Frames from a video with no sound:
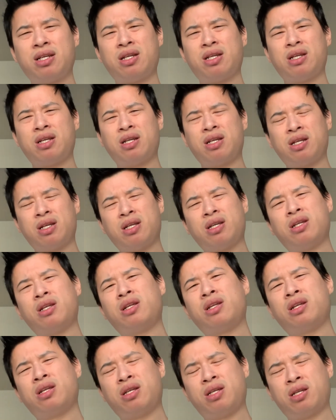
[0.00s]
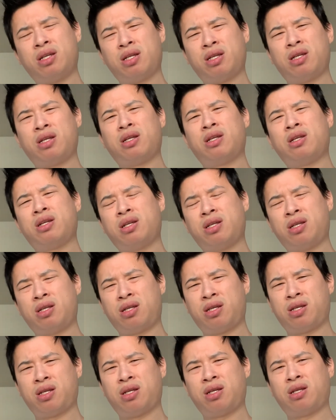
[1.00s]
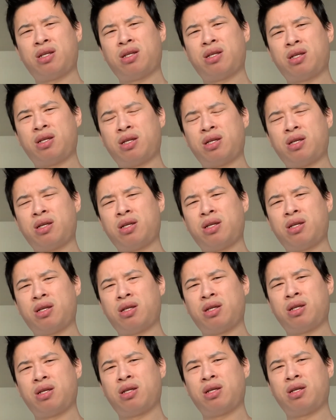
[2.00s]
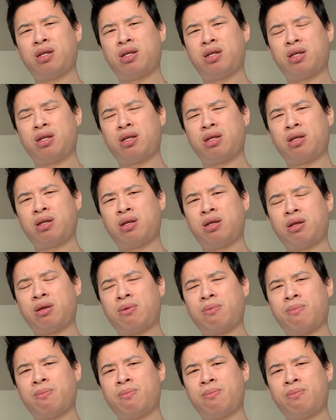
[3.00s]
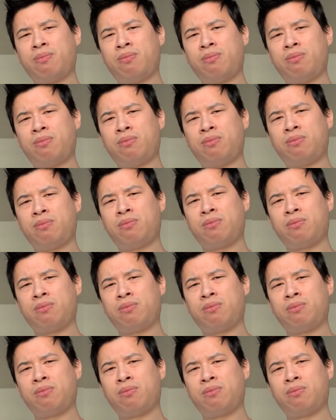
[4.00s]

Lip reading: (no one is talking)